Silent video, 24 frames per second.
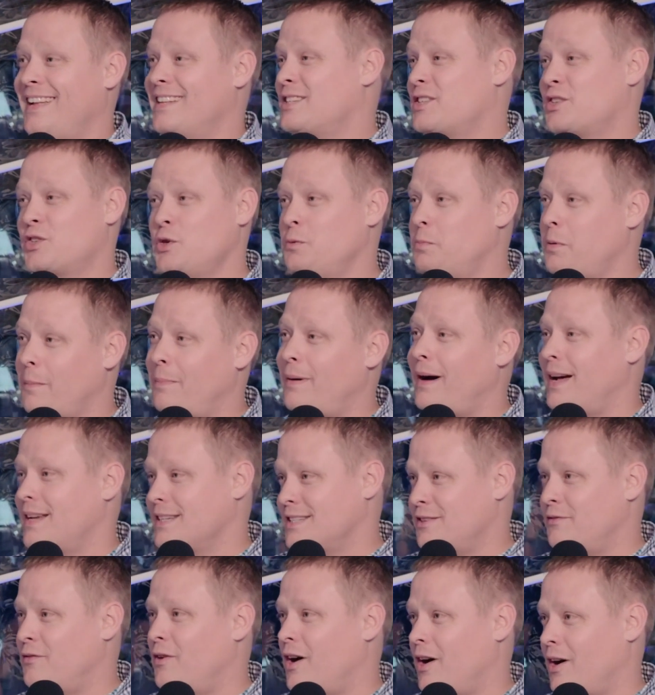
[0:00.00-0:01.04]
it's super
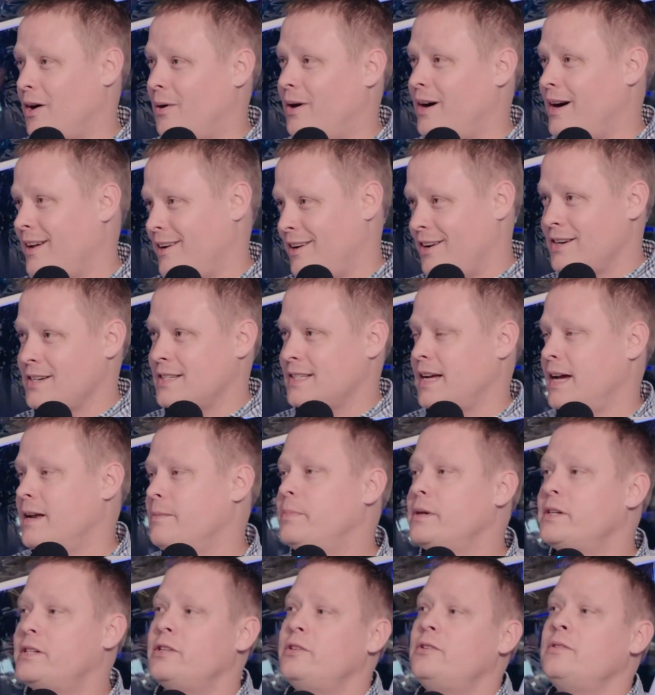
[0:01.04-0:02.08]
positive ROI on our
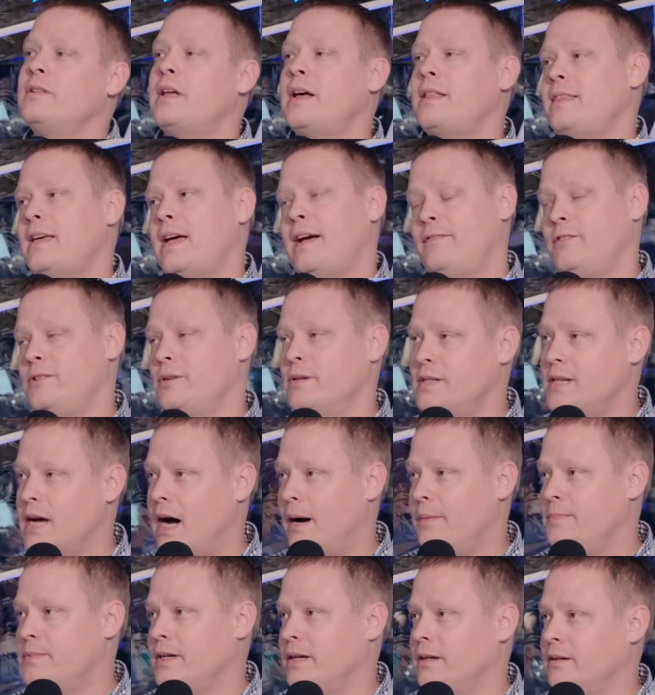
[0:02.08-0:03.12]
side. But to do that, they have to
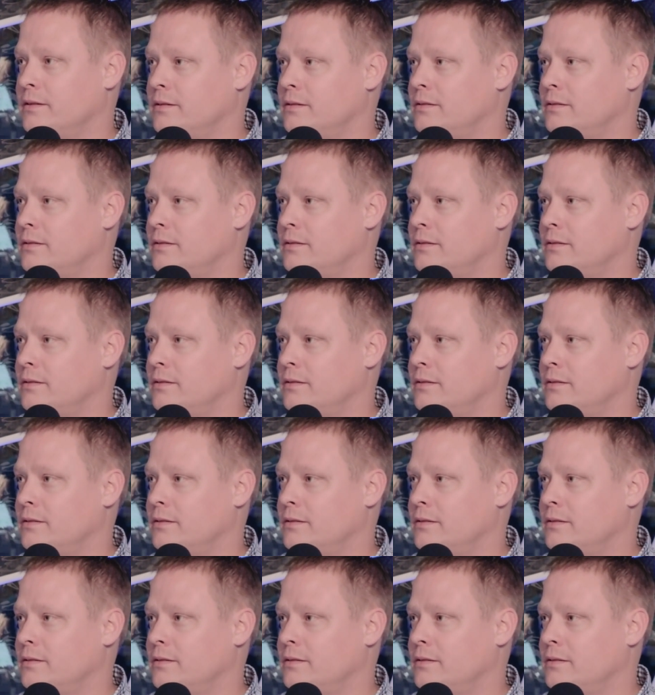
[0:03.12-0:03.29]
adopt it,